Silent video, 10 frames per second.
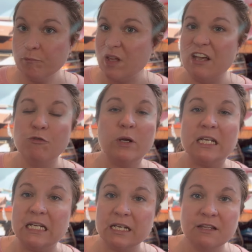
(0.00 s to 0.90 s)
If we
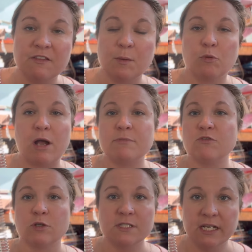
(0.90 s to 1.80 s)
need anything prepped
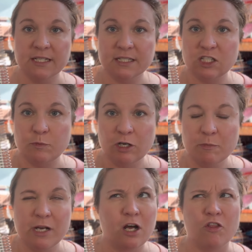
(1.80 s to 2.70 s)
for a science
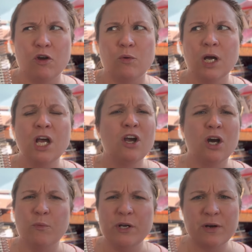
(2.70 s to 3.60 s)
experiment, although
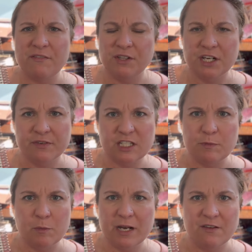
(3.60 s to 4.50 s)
we don't have a lot of
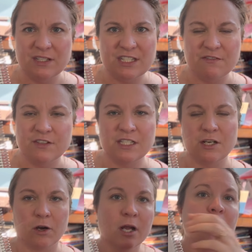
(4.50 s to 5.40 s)
experiment heavy stuff this
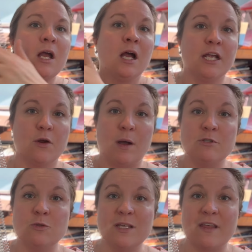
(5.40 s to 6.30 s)
year, you know, I'm
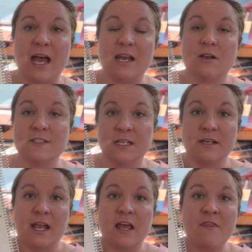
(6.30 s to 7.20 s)
doing that on
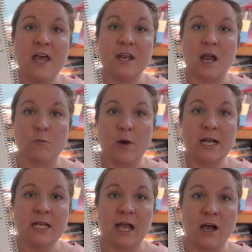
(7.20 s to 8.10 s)
Sunday. And then I'm
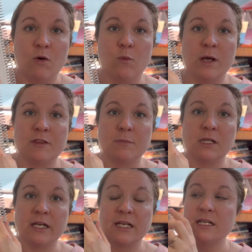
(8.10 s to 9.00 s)
writing out what the
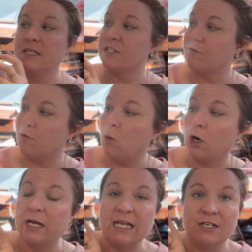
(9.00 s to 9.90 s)
plan is
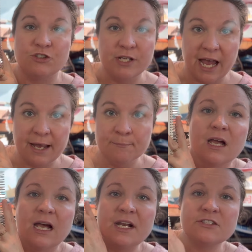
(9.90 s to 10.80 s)
for each day.
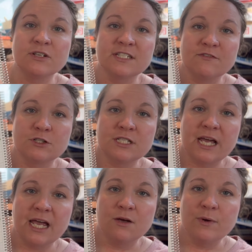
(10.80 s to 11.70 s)
And as you can see for
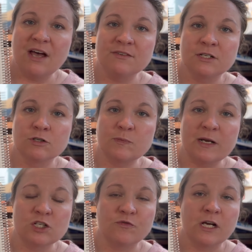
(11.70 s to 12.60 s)
today, we haven't done our
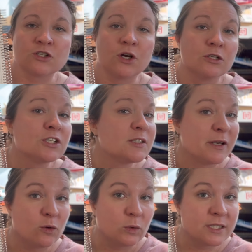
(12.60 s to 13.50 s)
Spanish flashcards because
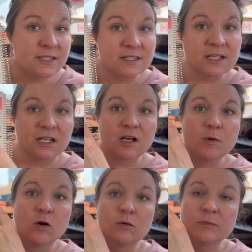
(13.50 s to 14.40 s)
my oldest is going to come
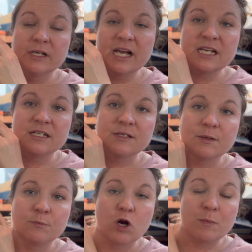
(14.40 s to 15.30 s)
home and
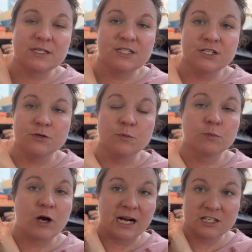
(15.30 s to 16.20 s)
promise to
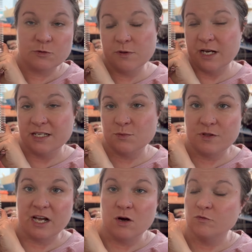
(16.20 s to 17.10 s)
practice with us when
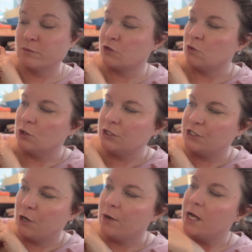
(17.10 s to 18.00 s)
they got home from school.
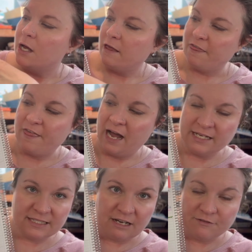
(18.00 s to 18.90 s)
So that
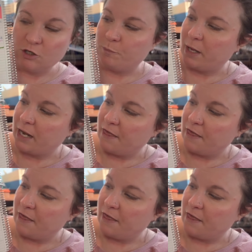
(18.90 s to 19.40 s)
is left open.